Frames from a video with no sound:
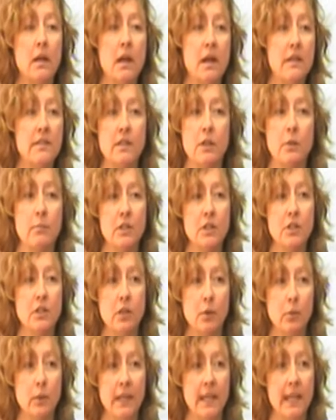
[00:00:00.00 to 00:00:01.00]
As a
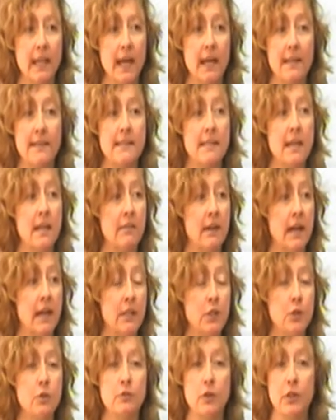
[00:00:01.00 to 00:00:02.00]
commissioner, we can't say, right,
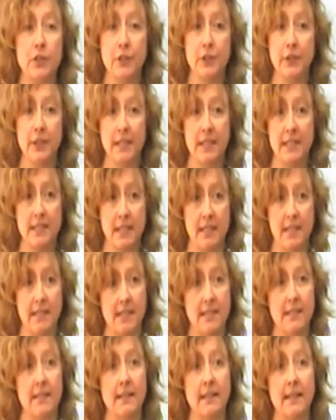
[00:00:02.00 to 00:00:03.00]
you've got to do this, this,
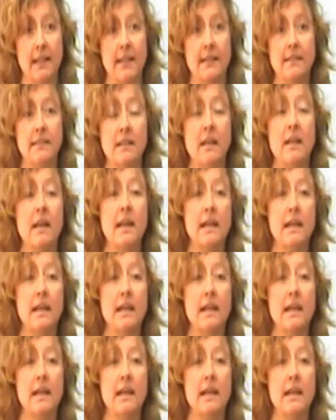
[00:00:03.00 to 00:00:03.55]
this and this.